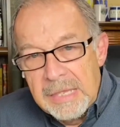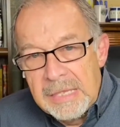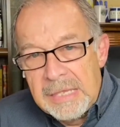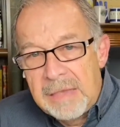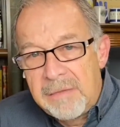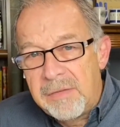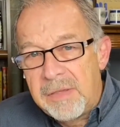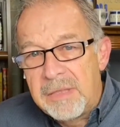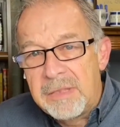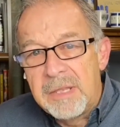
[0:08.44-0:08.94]

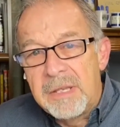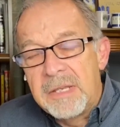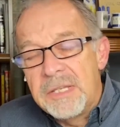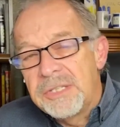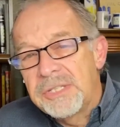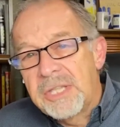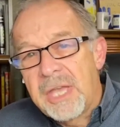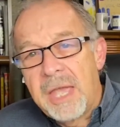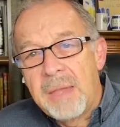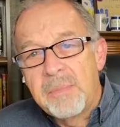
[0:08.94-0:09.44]
Giving the
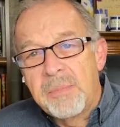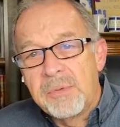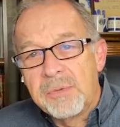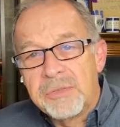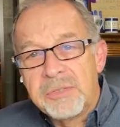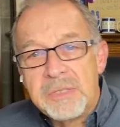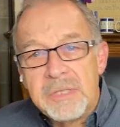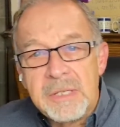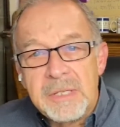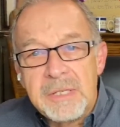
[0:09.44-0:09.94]

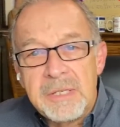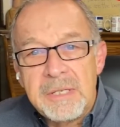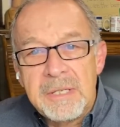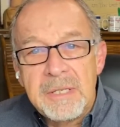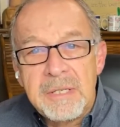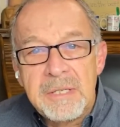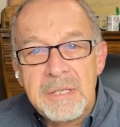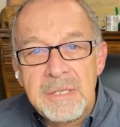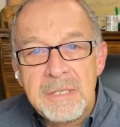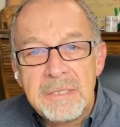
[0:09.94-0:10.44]
disciples the
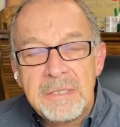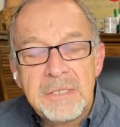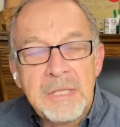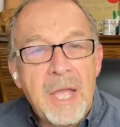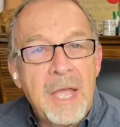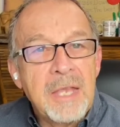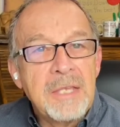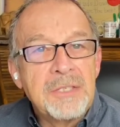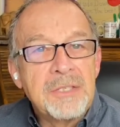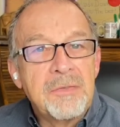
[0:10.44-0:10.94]

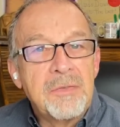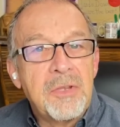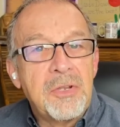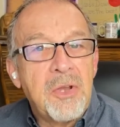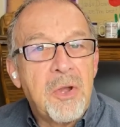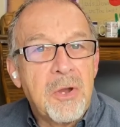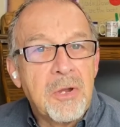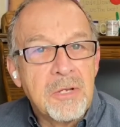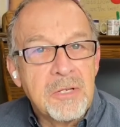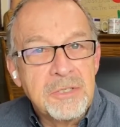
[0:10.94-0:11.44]
signs of the
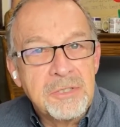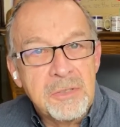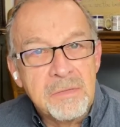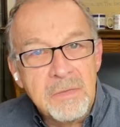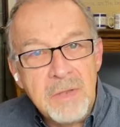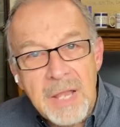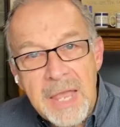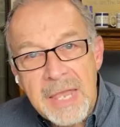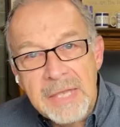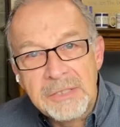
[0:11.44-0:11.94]
darkness of
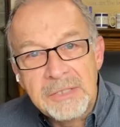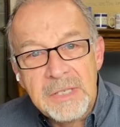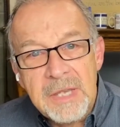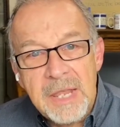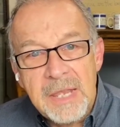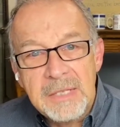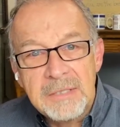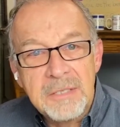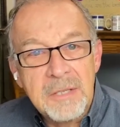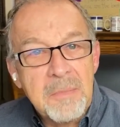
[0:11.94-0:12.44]
the last
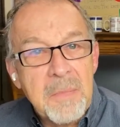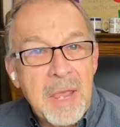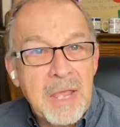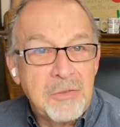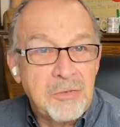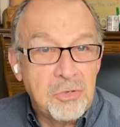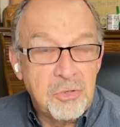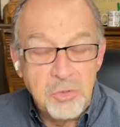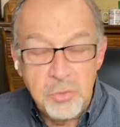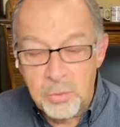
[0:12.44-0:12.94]
days in
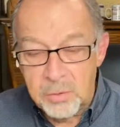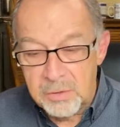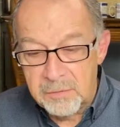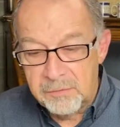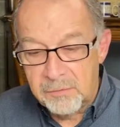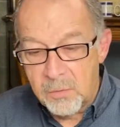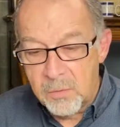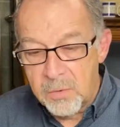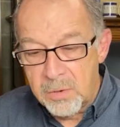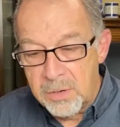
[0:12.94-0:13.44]
Matthew
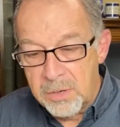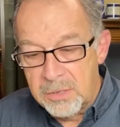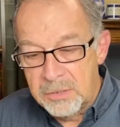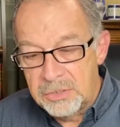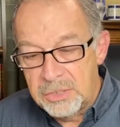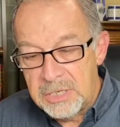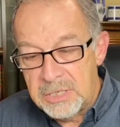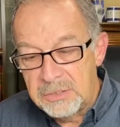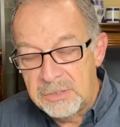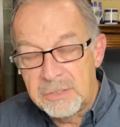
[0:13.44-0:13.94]
24,
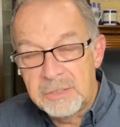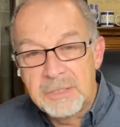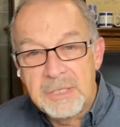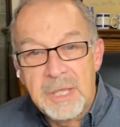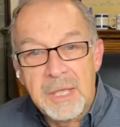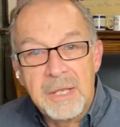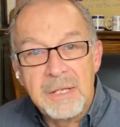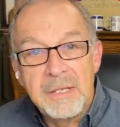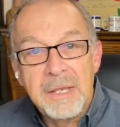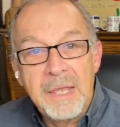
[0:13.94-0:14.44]
Jesus
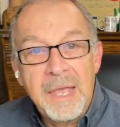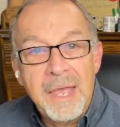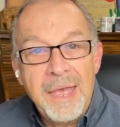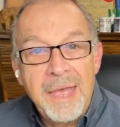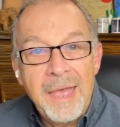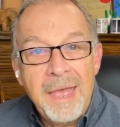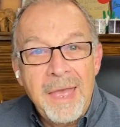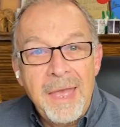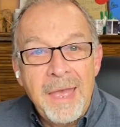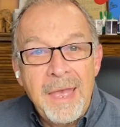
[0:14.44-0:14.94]
said
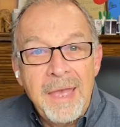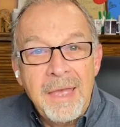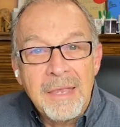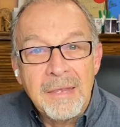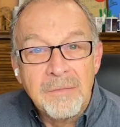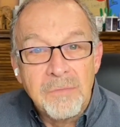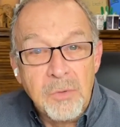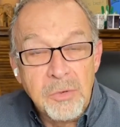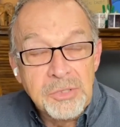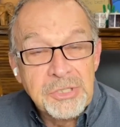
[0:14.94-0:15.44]

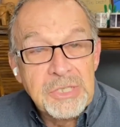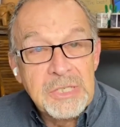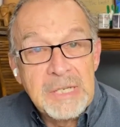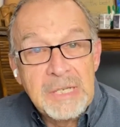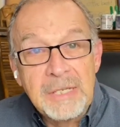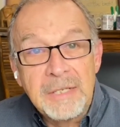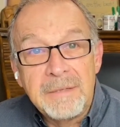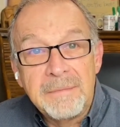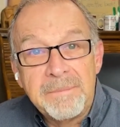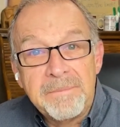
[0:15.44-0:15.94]
in verse
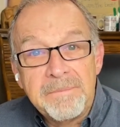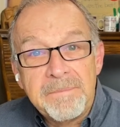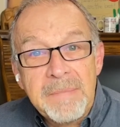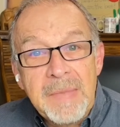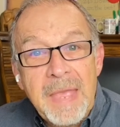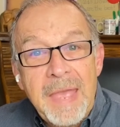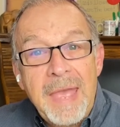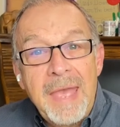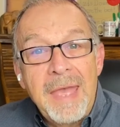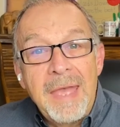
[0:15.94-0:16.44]
10,
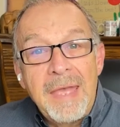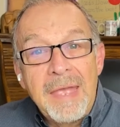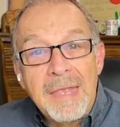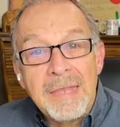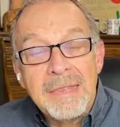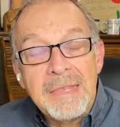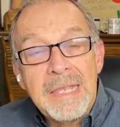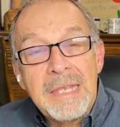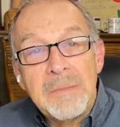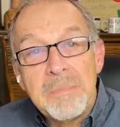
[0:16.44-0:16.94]

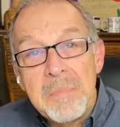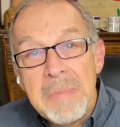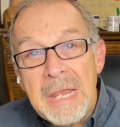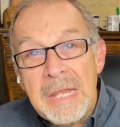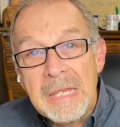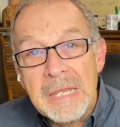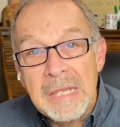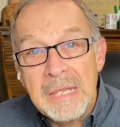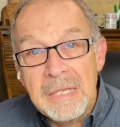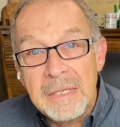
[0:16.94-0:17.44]
"And then
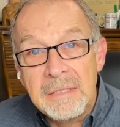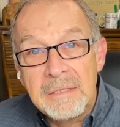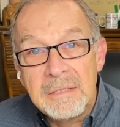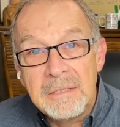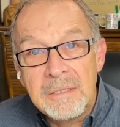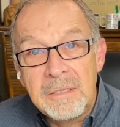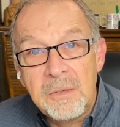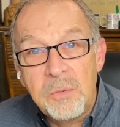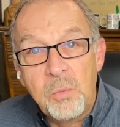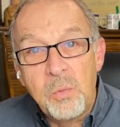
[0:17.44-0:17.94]
many
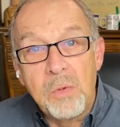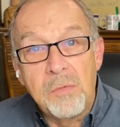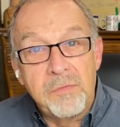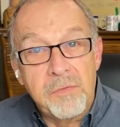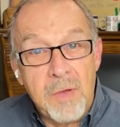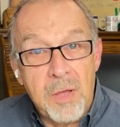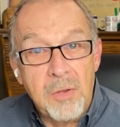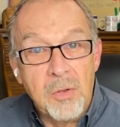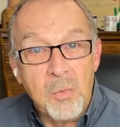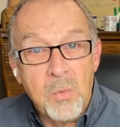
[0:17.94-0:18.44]
will
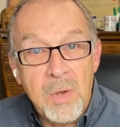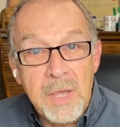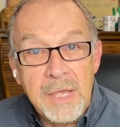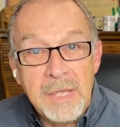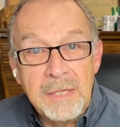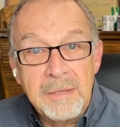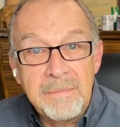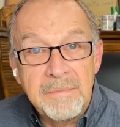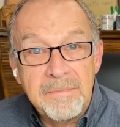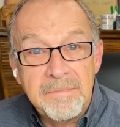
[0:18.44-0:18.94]
fall
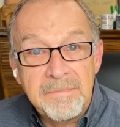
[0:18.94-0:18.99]
away."